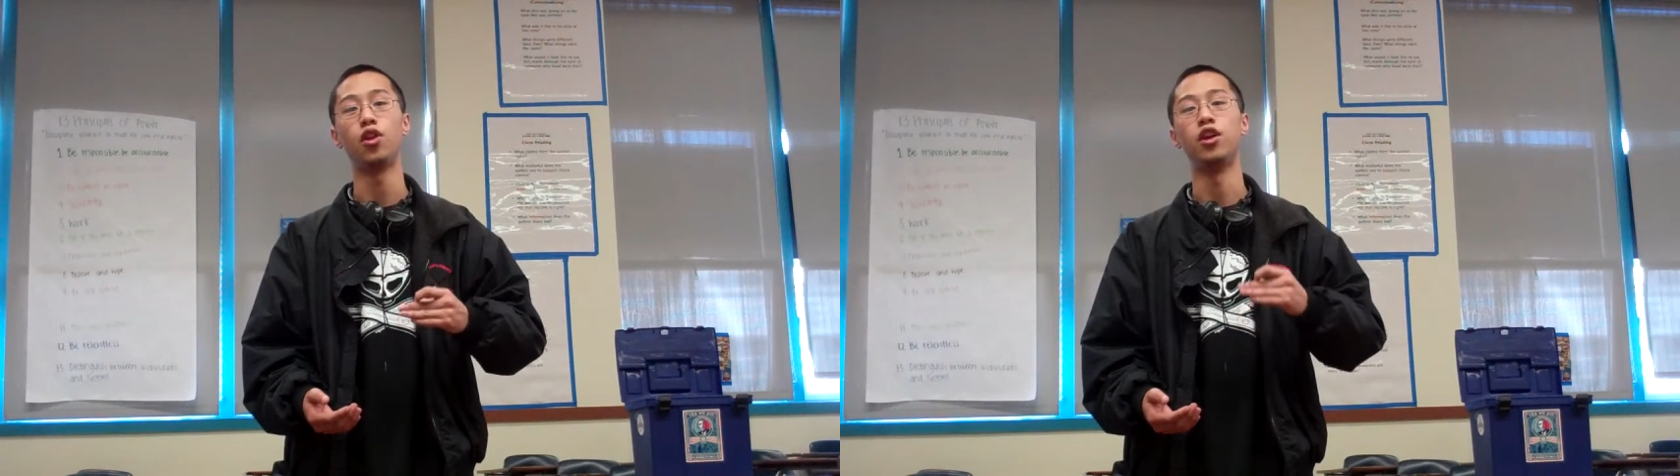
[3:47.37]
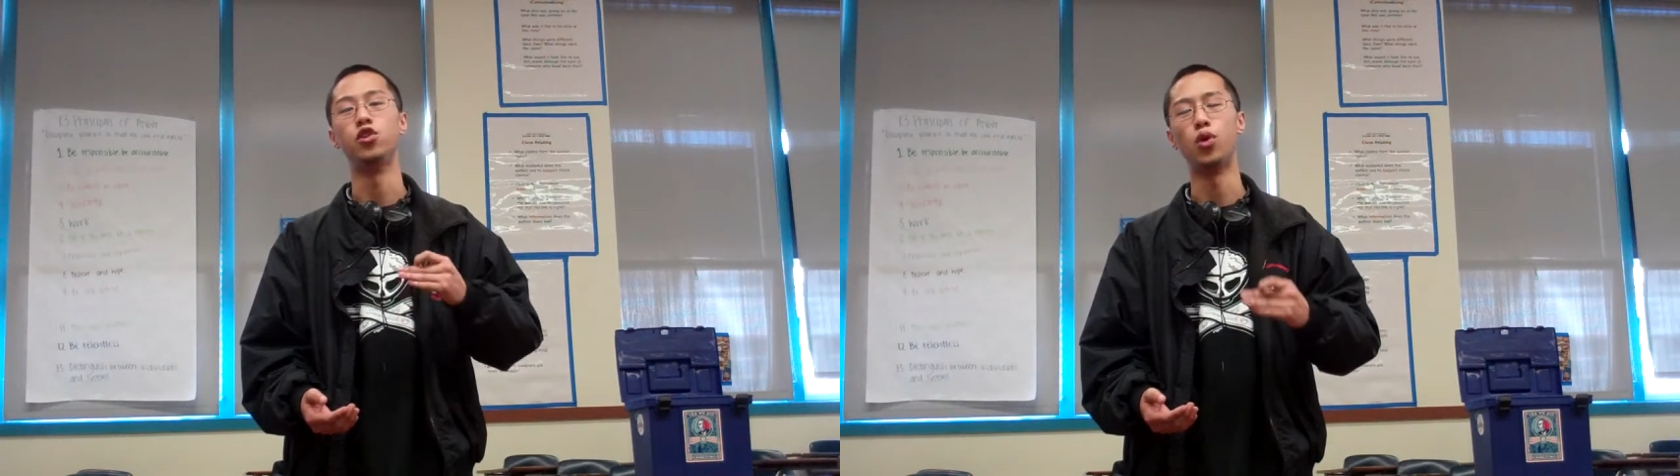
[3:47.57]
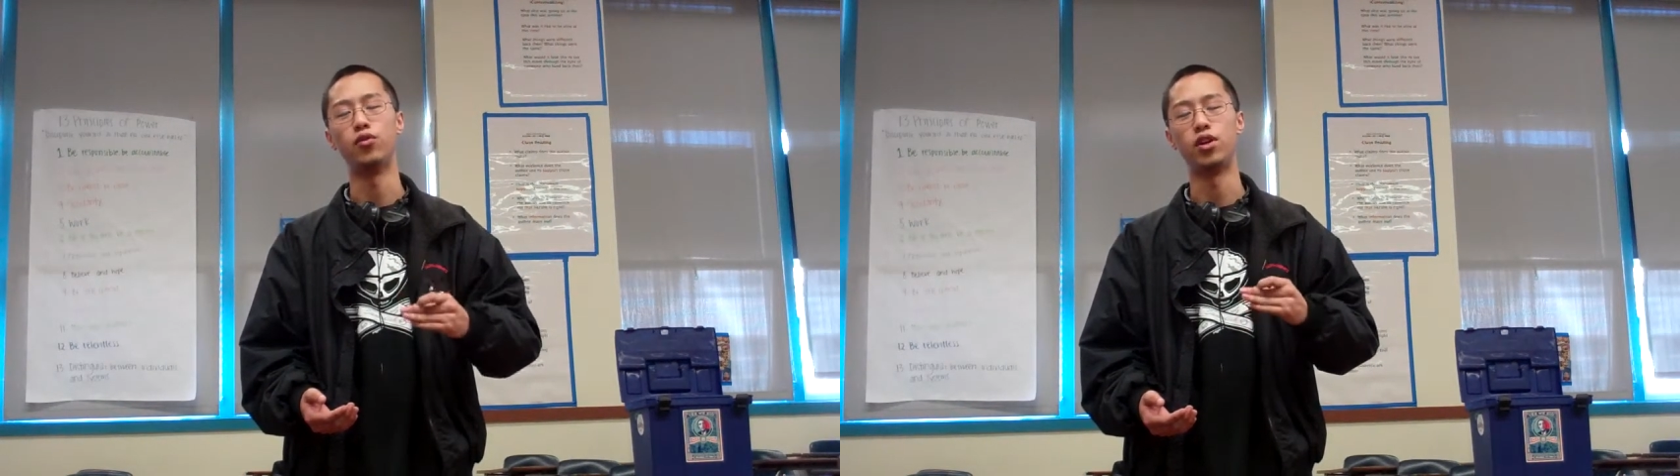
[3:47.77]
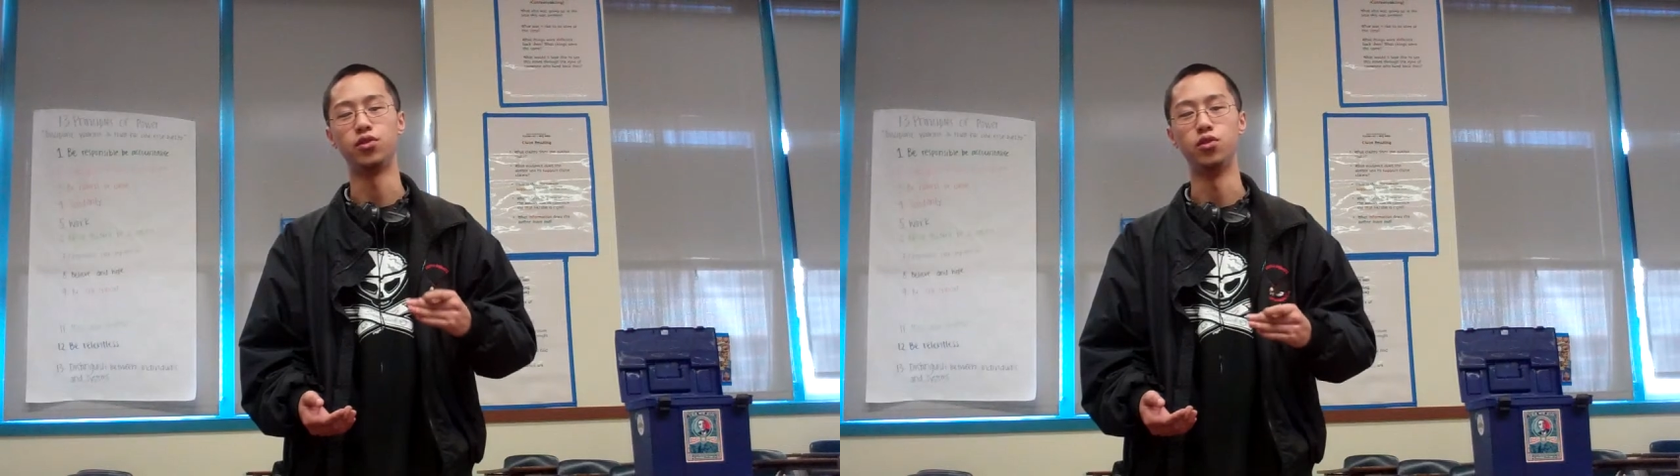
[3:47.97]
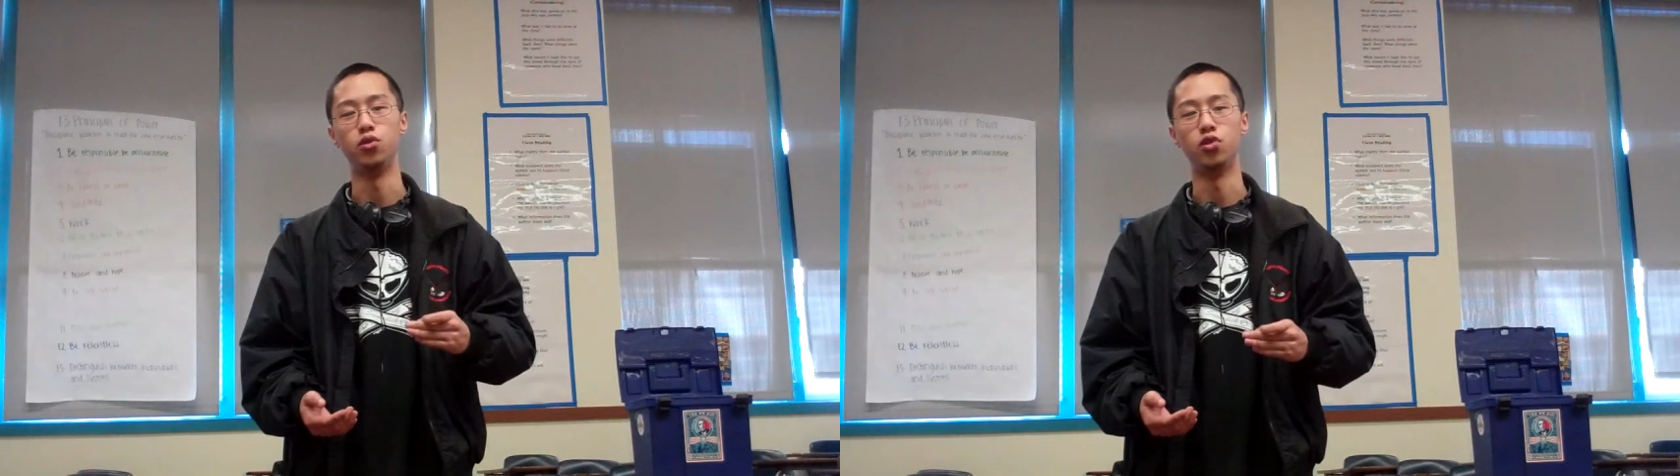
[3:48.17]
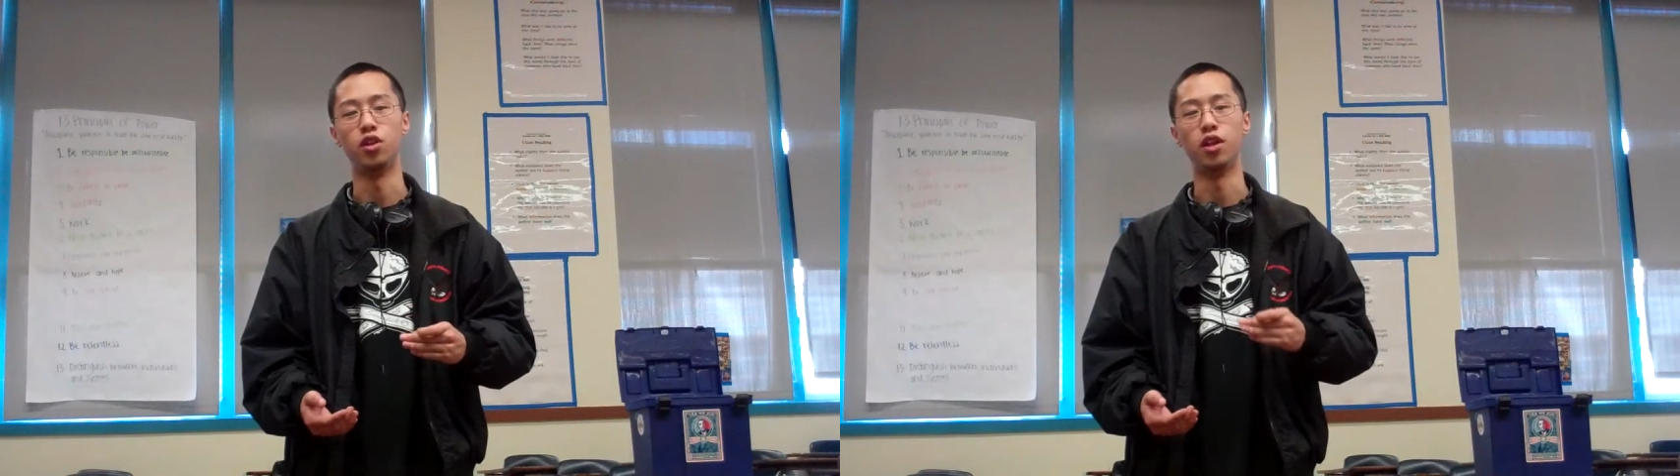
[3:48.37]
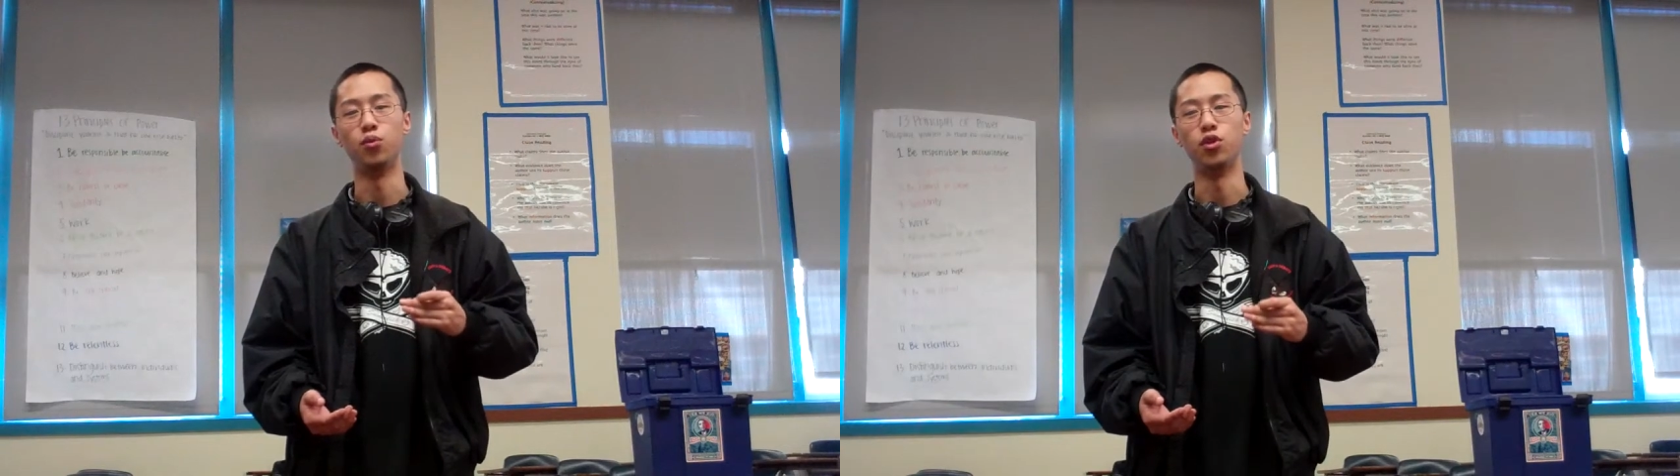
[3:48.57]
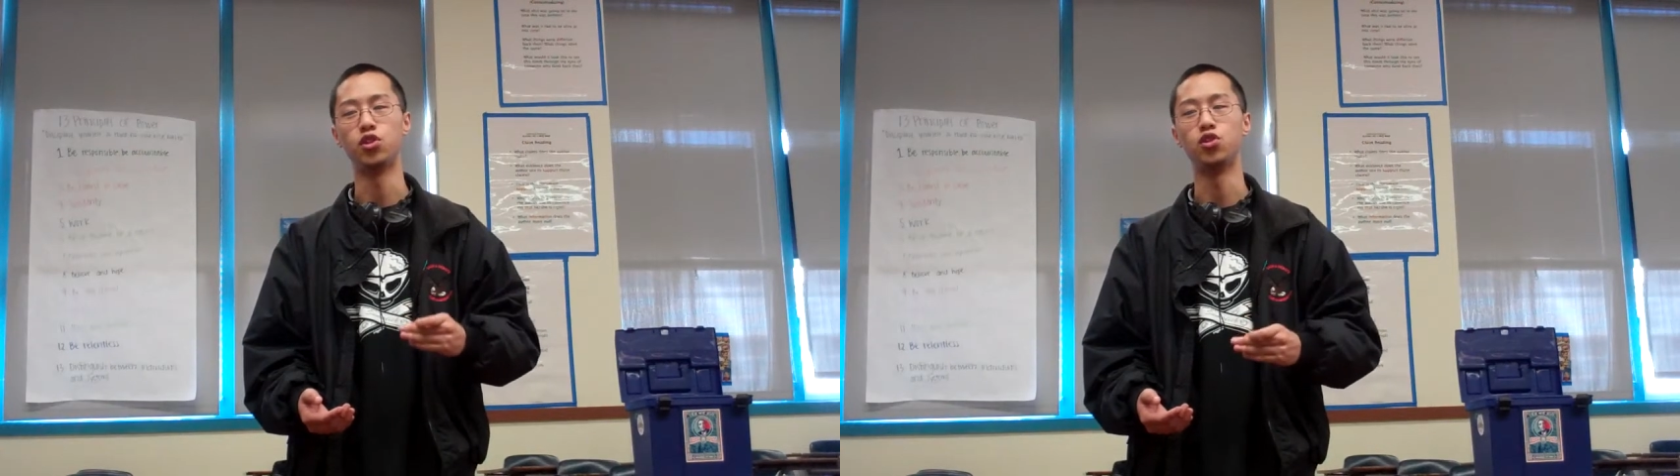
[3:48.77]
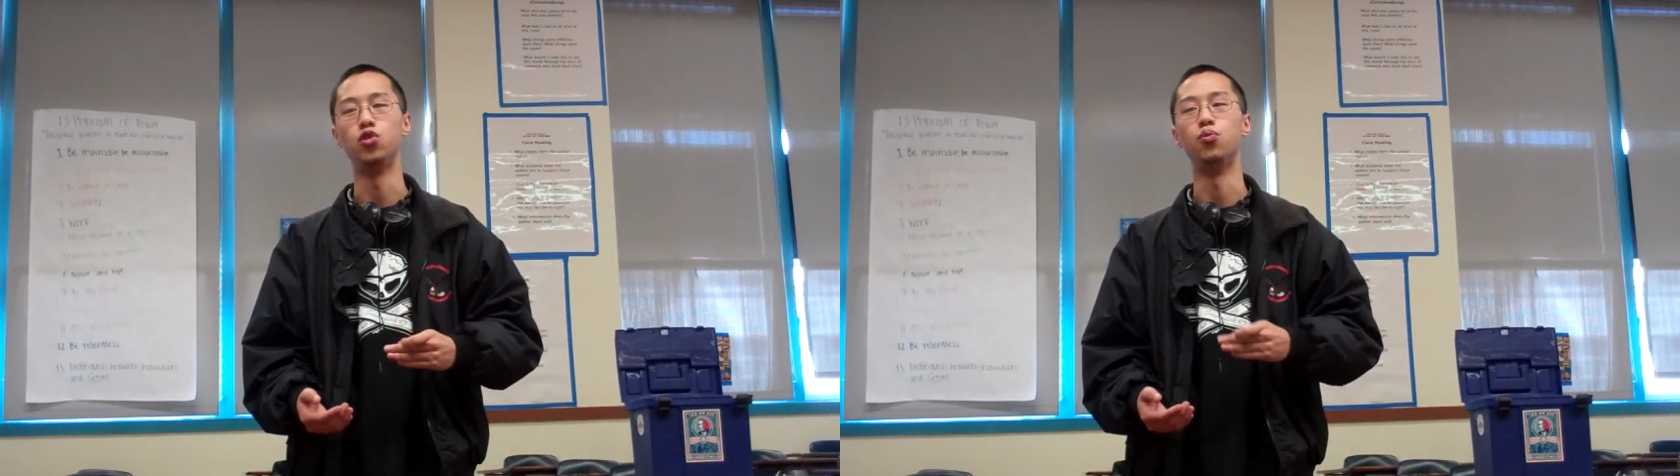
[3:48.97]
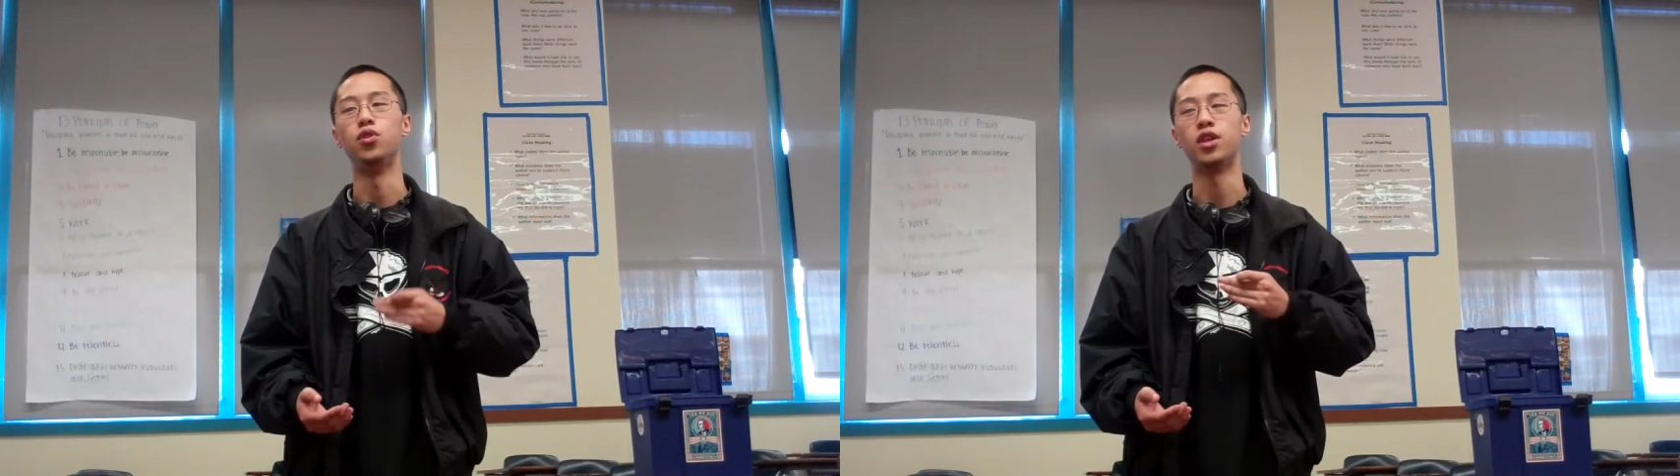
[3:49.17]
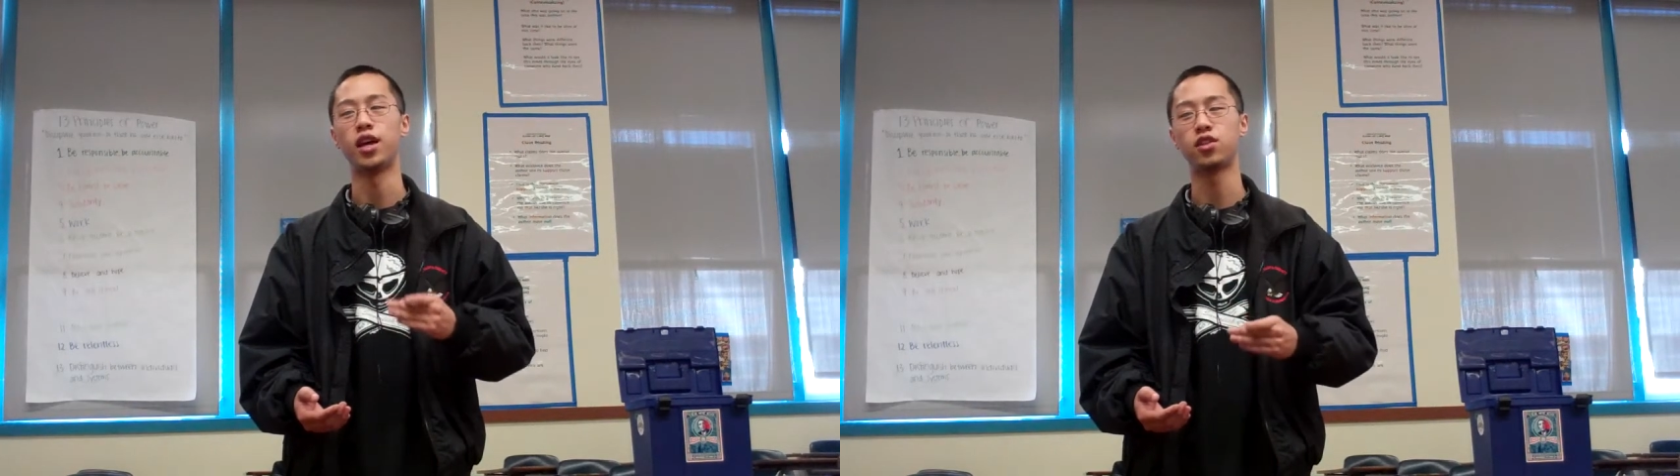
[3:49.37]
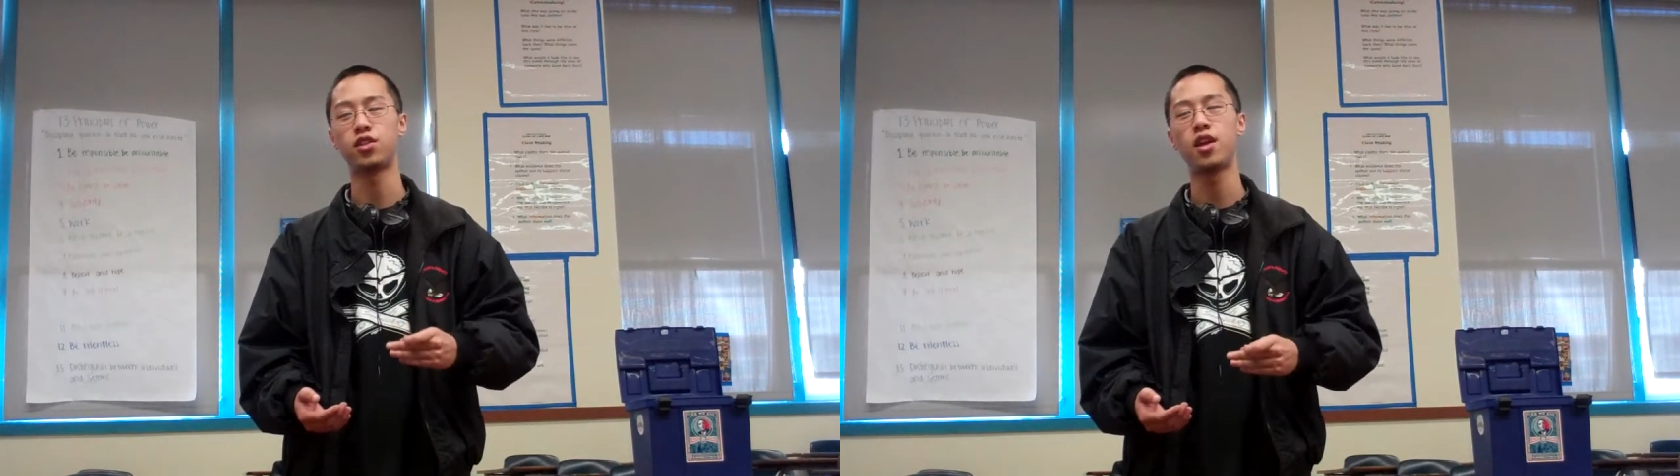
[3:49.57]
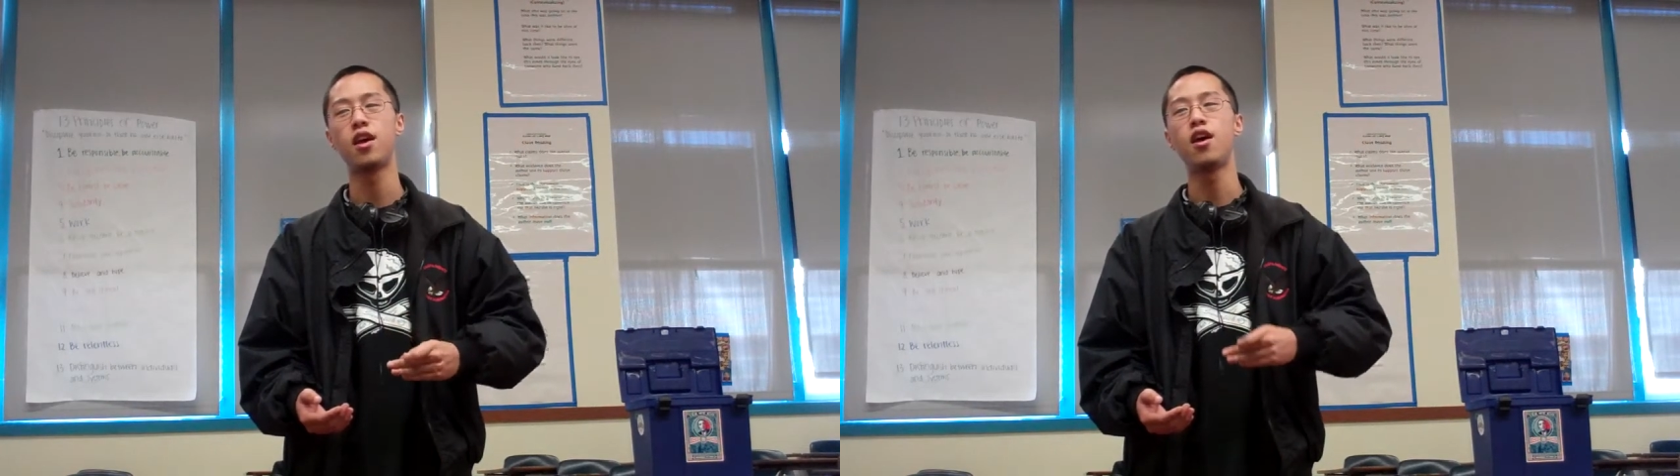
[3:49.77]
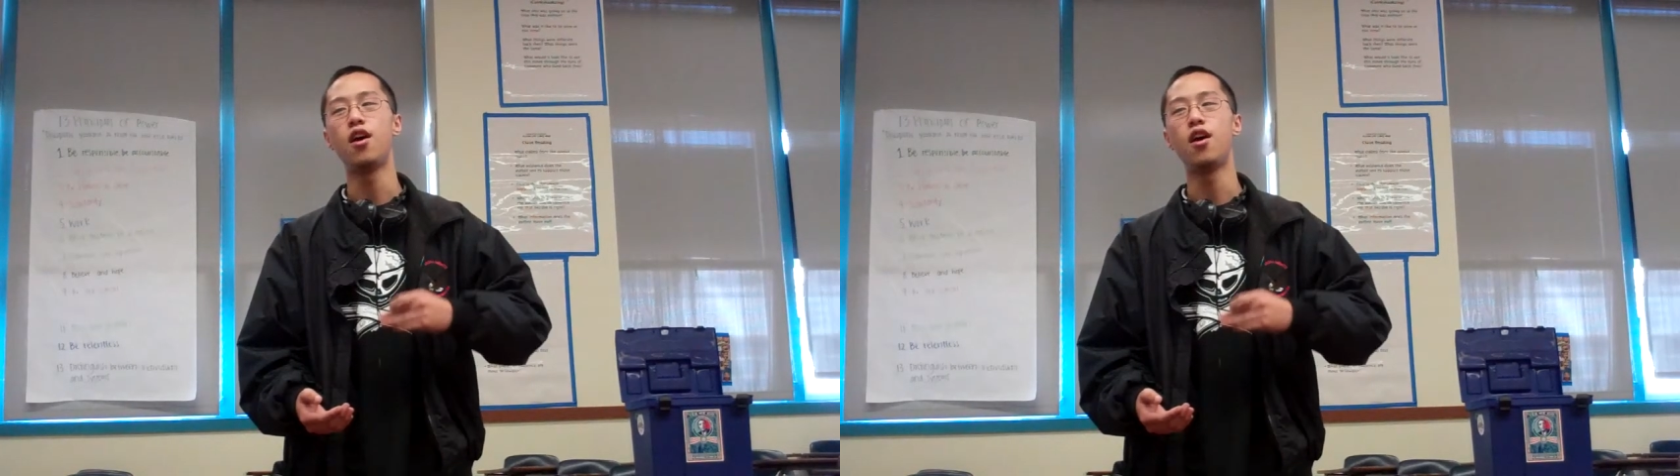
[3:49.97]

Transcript: UN resolution in which to protect